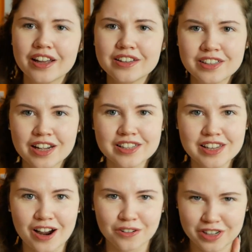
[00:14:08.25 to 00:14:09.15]
It turns
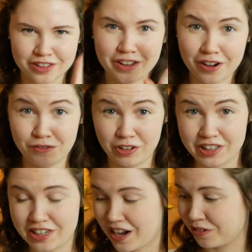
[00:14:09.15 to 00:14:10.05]
out, I think I
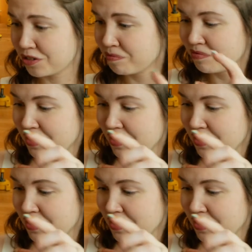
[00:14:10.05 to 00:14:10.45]
figured it out.